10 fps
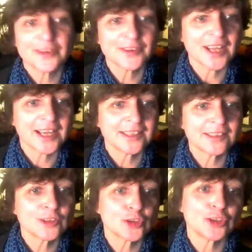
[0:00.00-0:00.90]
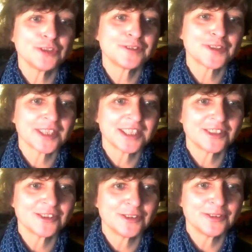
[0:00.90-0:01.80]
that is a joyful thing
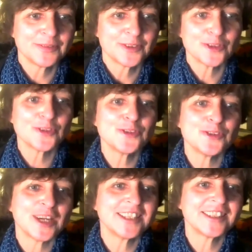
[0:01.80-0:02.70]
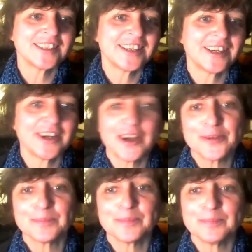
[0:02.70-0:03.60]
to do, and I
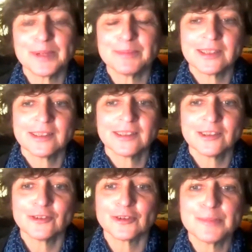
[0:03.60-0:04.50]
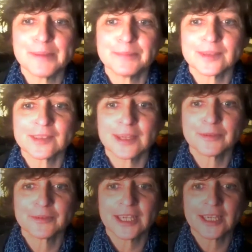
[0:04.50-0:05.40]
hope maybe you remember some
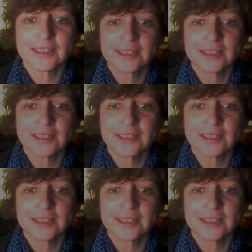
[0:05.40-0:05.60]
of that.